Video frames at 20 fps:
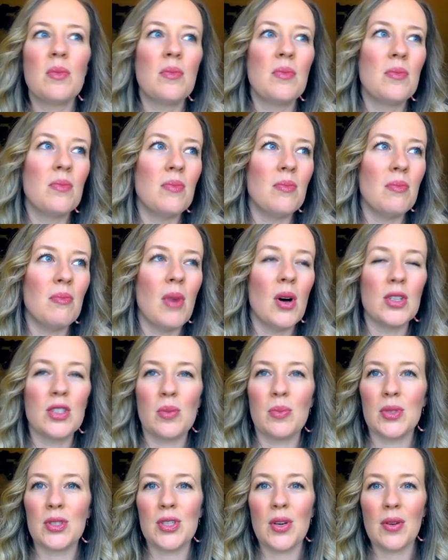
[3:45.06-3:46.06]

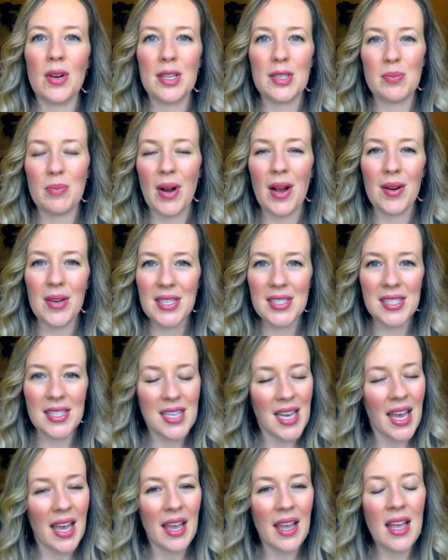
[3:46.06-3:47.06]
multiple donuts, brownies a
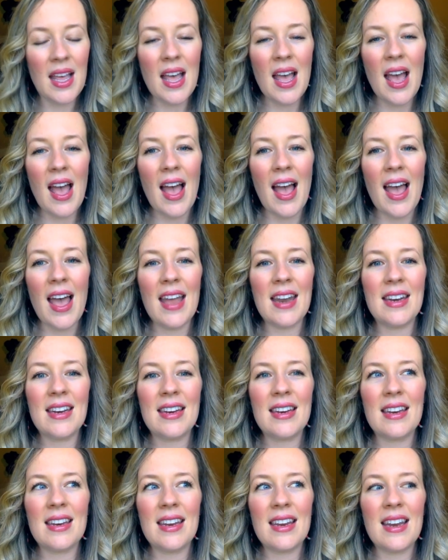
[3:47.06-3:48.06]
day.
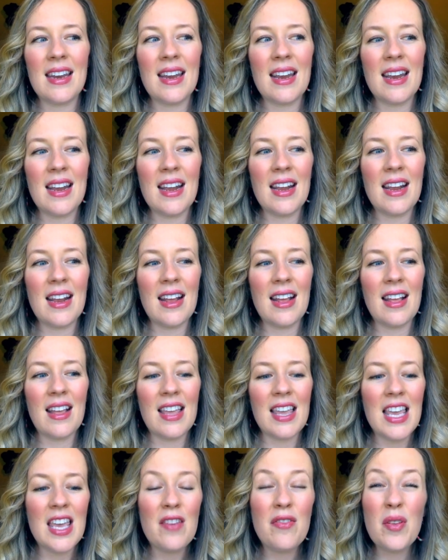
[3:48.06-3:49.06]
And
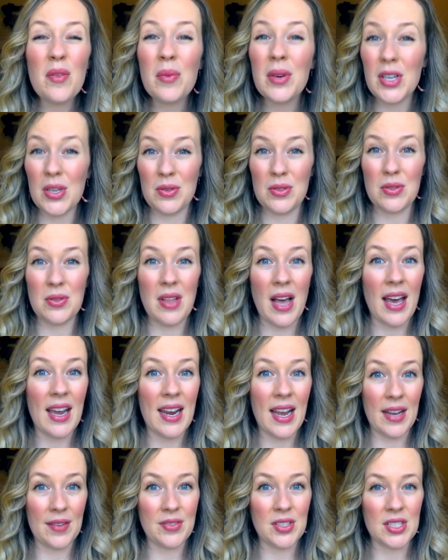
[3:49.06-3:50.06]
even when you do that, I
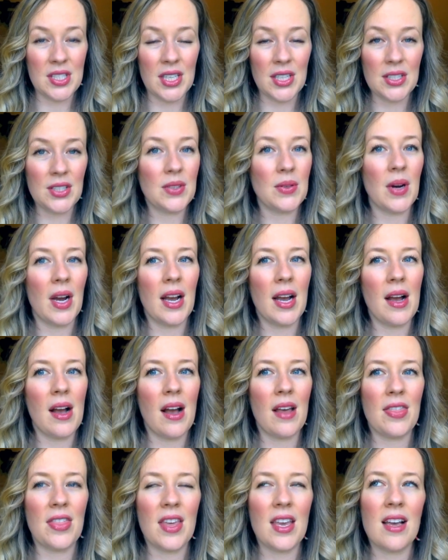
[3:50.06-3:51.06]
have to tell you,
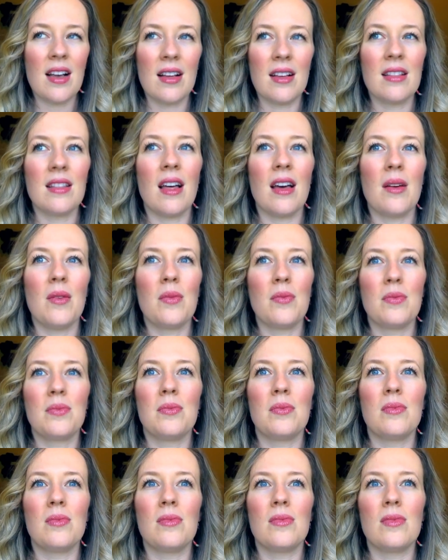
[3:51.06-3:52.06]
I think a
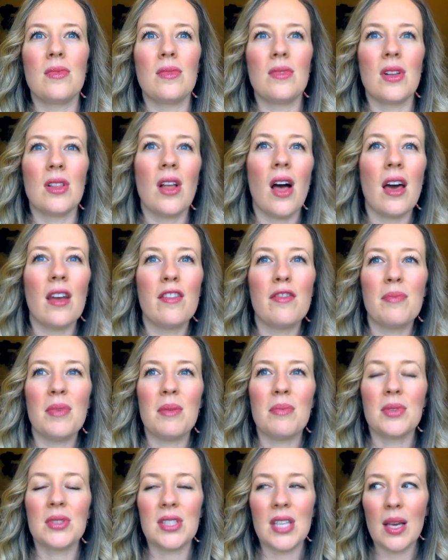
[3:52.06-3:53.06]
lot of
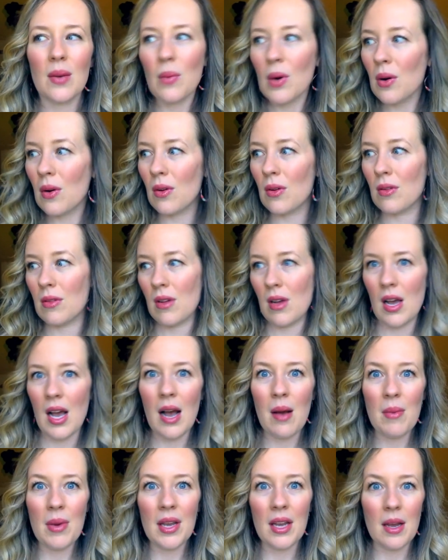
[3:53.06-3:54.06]
people say, well,
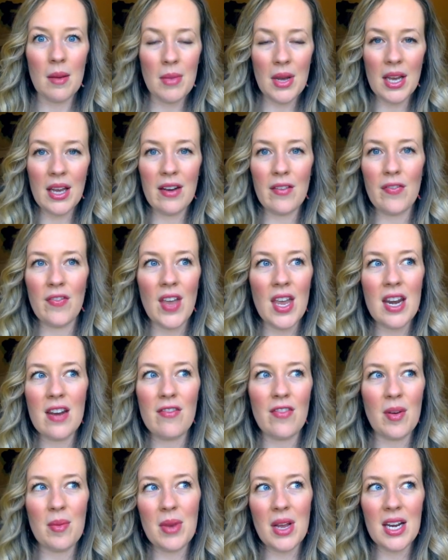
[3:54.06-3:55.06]
how am I going to faint
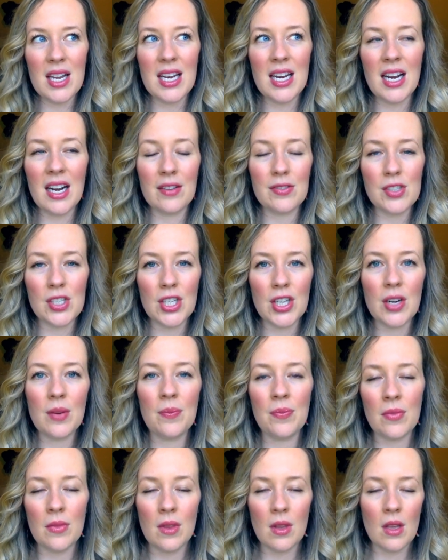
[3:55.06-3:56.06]
if I'm not eating enough
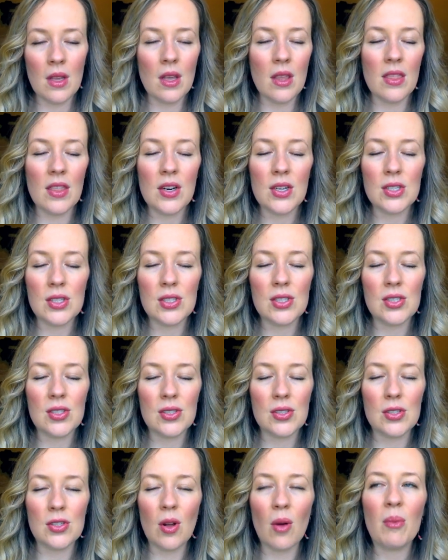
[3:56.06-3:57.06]
sugar? There's
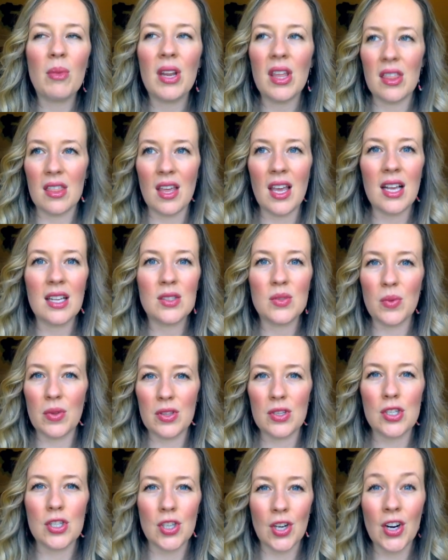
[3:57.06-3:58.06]
so many things
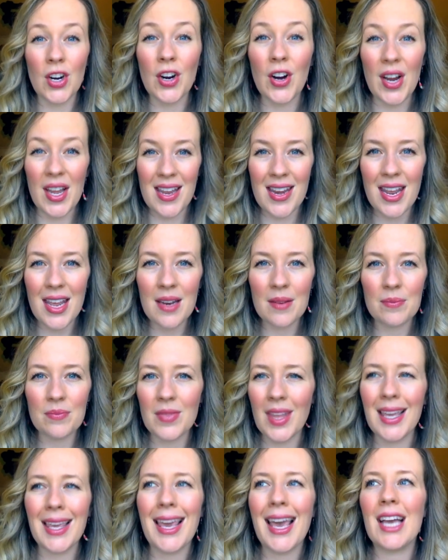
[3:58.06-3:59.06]
with sugar in it,
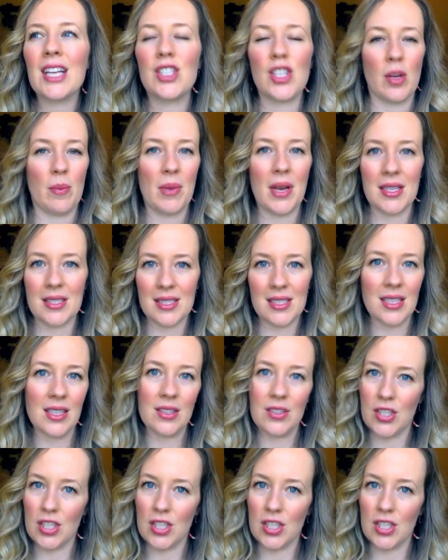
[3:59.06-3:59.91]
like ketchup has a ton of